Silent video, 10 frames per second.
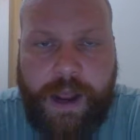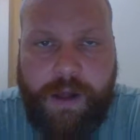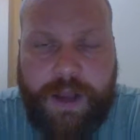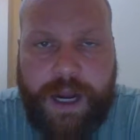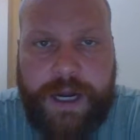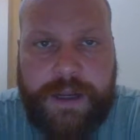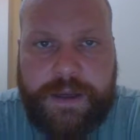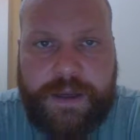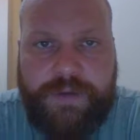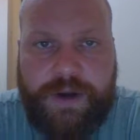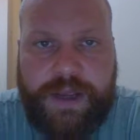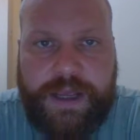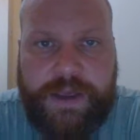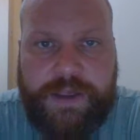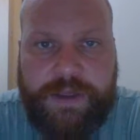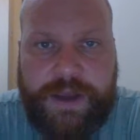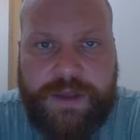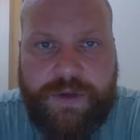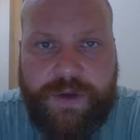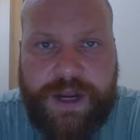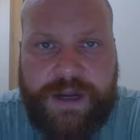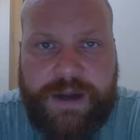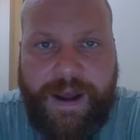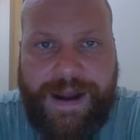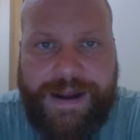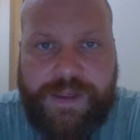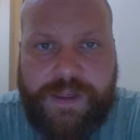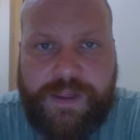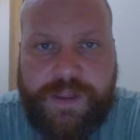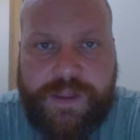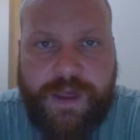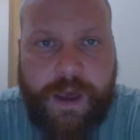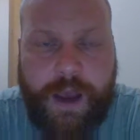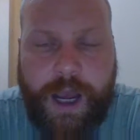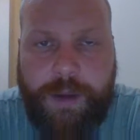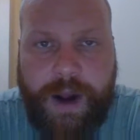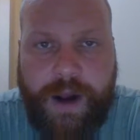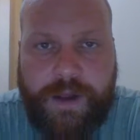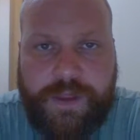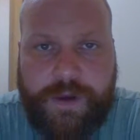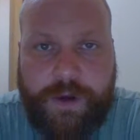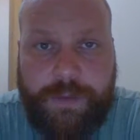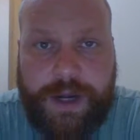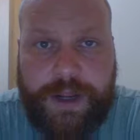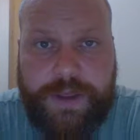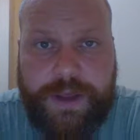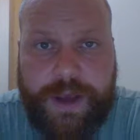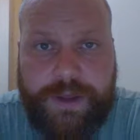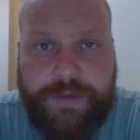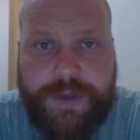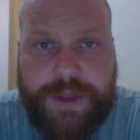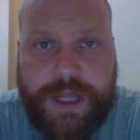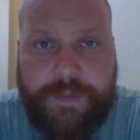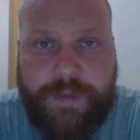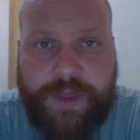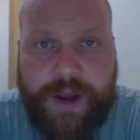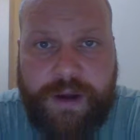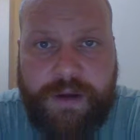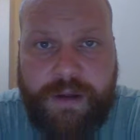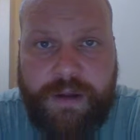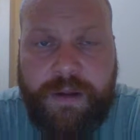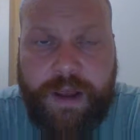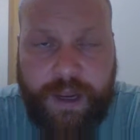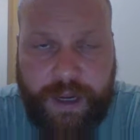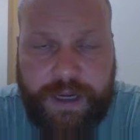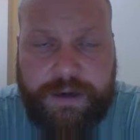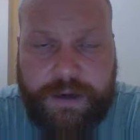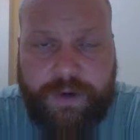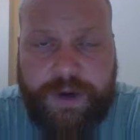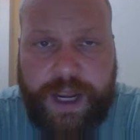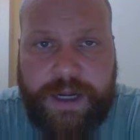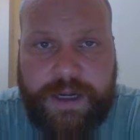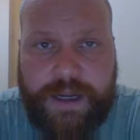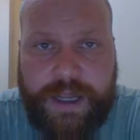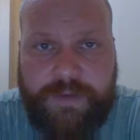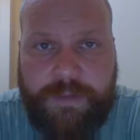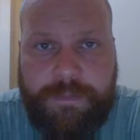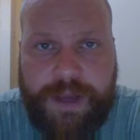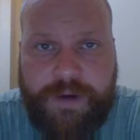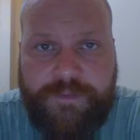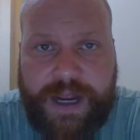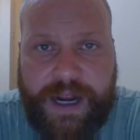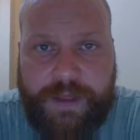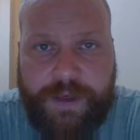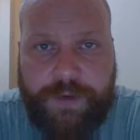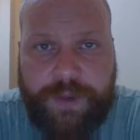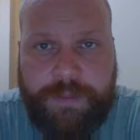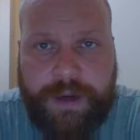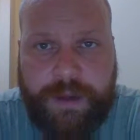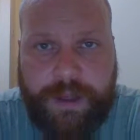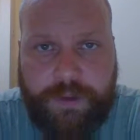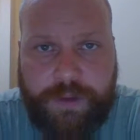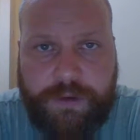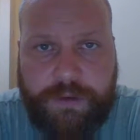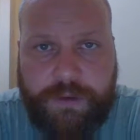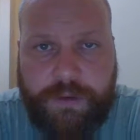Al-Qaeda can very easily join ISIS, Hamas, or many of the other regimes there and create an even bigger fiasco in the Middle East.